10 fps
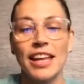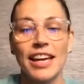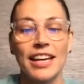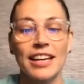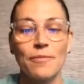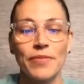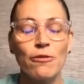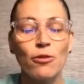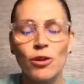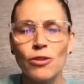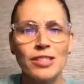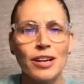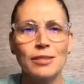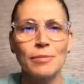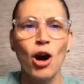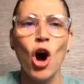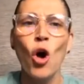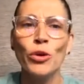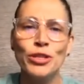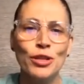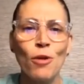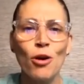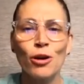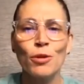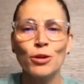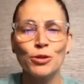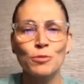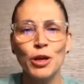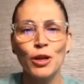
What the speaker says: like, everyone always talks about, oh, we see them on commercials being